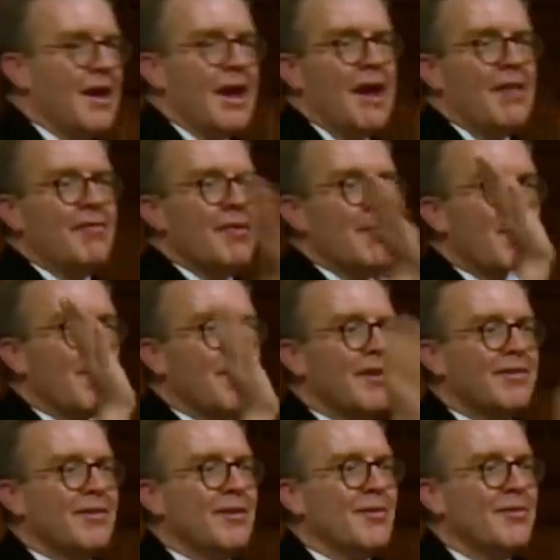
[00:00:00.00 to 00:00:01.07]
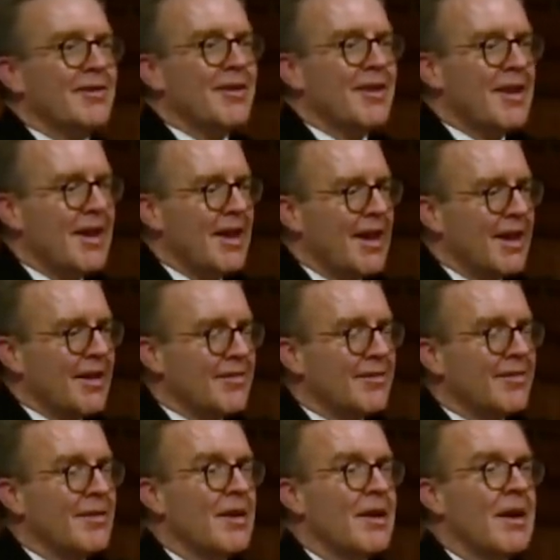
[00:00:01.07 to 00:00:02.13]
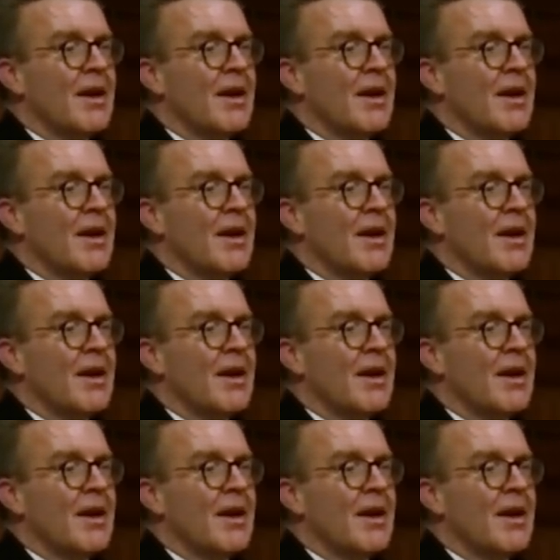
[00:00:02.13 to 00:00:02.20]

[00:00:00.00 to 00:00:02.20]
Everyone is losing their heads,